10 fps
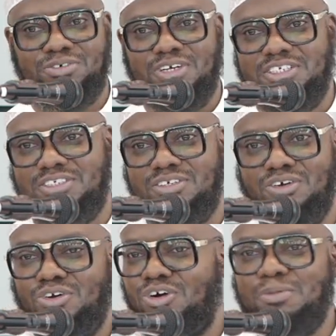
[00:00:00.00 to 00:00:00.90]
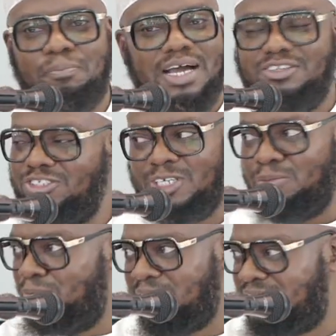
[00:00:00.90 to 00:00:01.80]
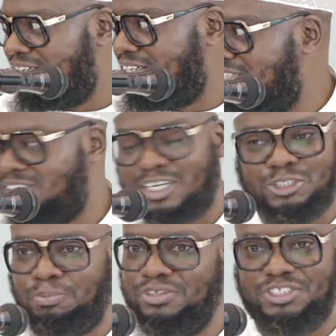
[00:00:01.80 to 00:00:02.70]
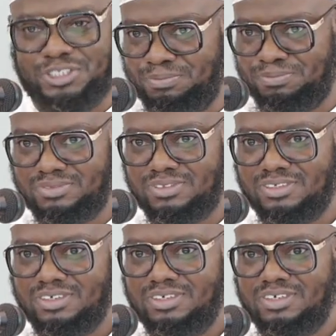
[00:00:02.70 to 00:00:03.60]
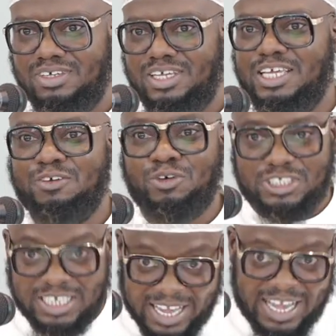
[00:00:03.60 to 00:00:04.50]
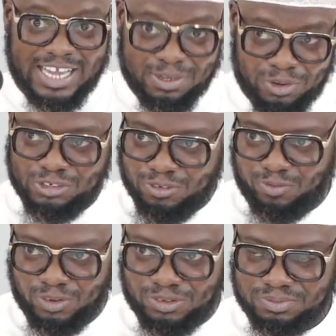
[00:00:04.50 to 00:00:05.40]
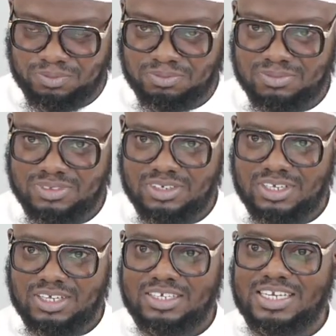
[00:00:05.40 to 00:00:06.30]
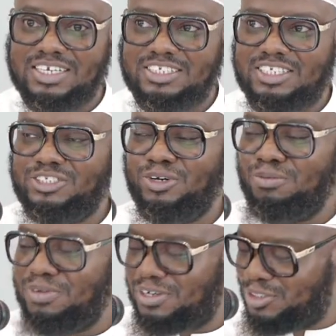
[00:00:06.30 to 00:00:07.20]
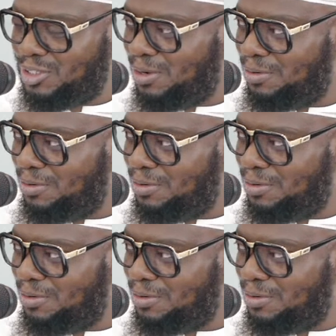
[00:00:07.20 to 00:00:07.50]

than your religion Umar pounced on him immediately and started to punch him he was he had him on the floor. Now the sister Umar